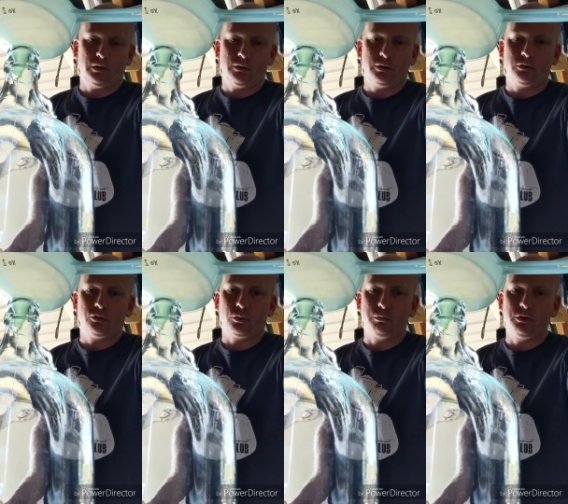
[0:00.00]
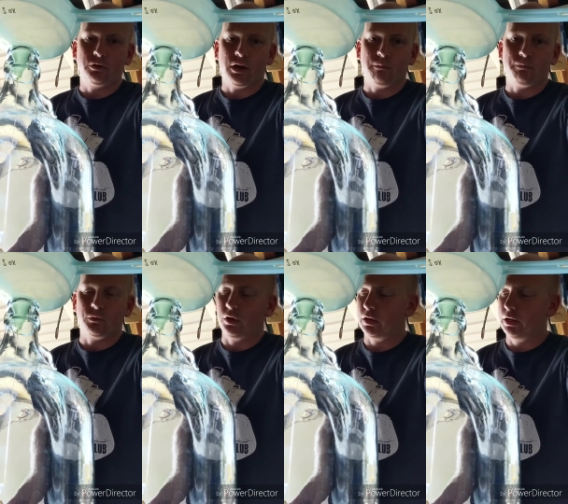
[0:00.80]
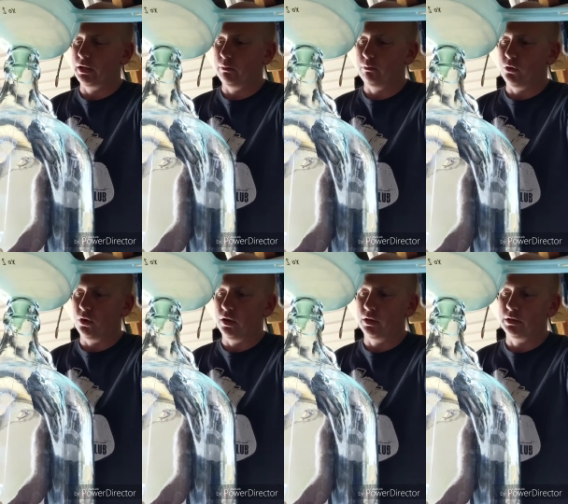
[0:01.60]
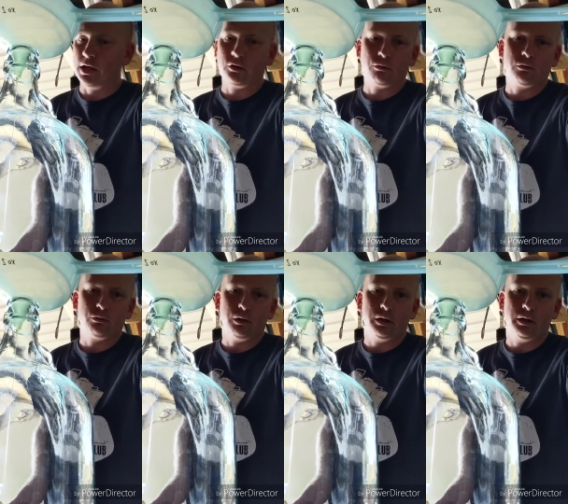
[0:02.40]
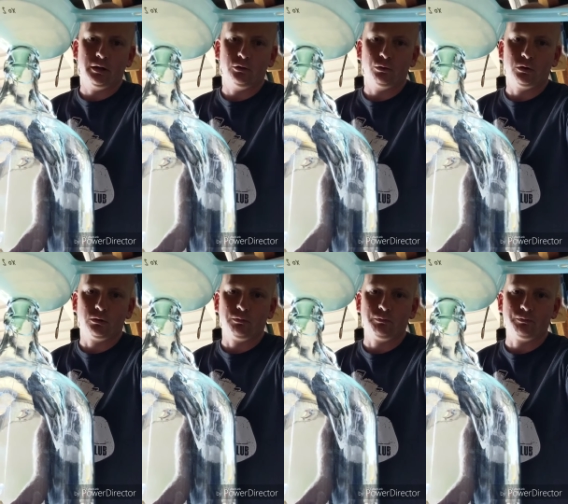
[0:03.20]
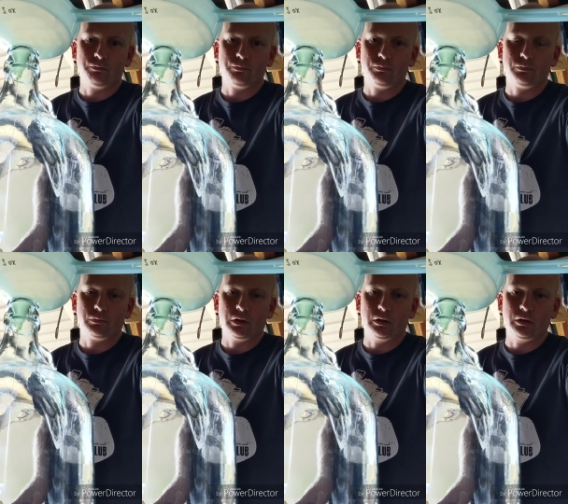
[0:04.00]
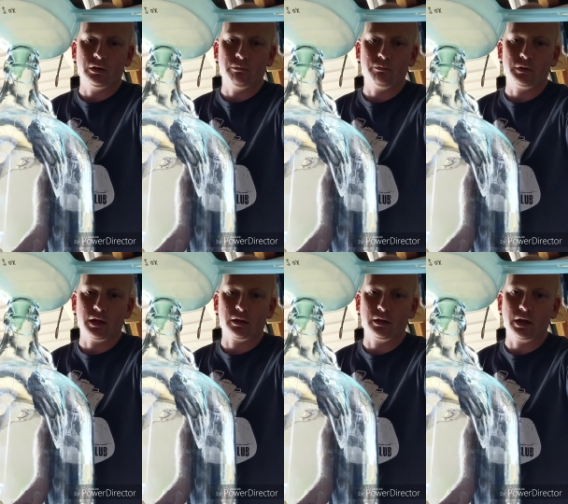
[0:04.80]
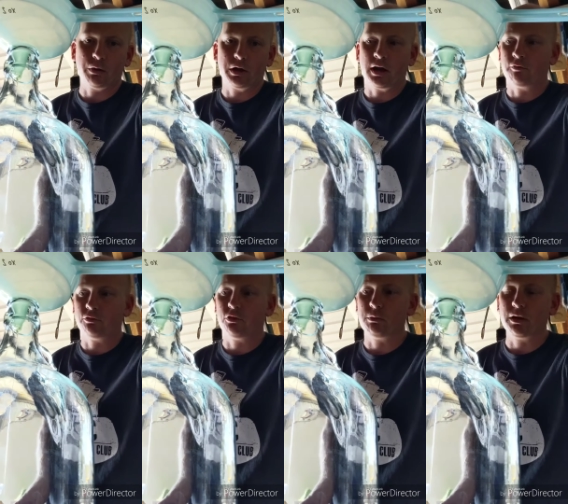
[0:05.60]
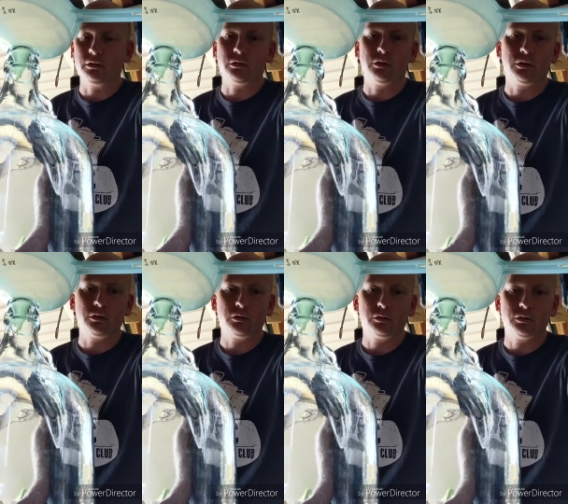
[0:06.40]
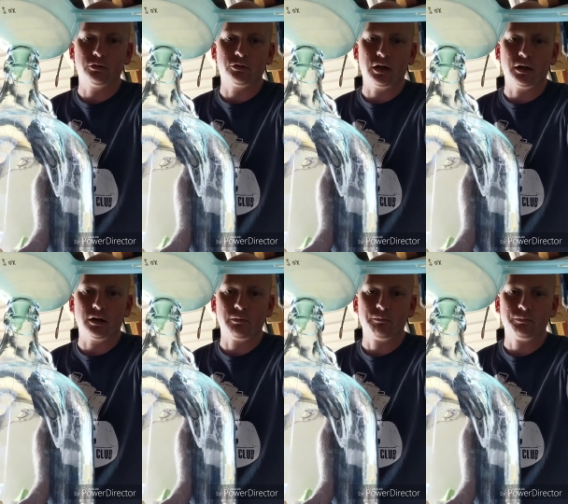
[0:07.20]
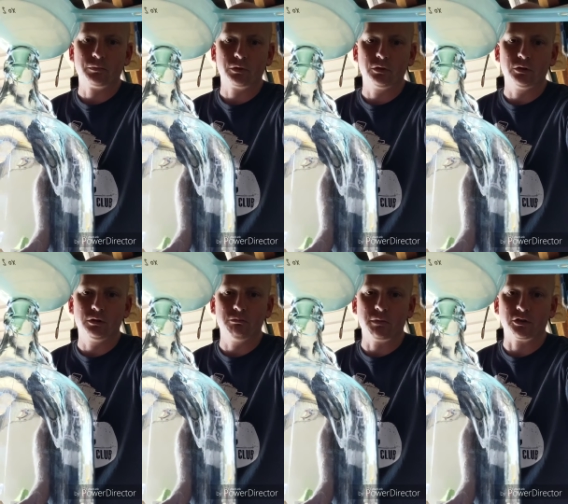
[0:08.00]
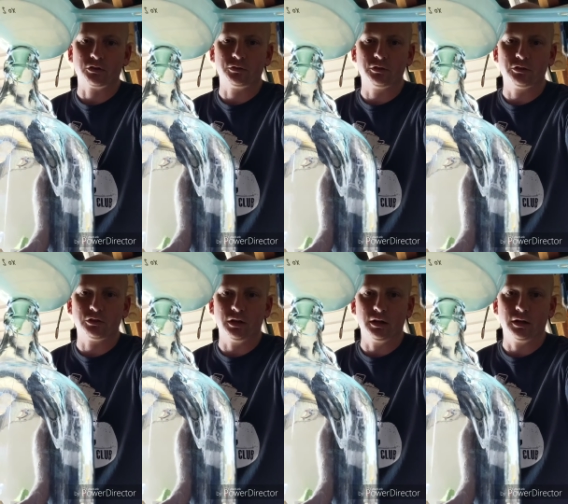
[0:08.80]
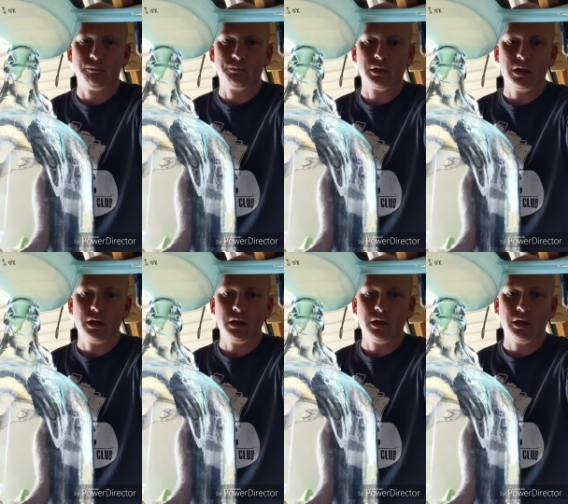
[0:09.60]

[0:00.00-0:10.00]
I'm going to top this up. I'm going to get my nectarines ready as well. They can go in after I make the starter, the must for the starter.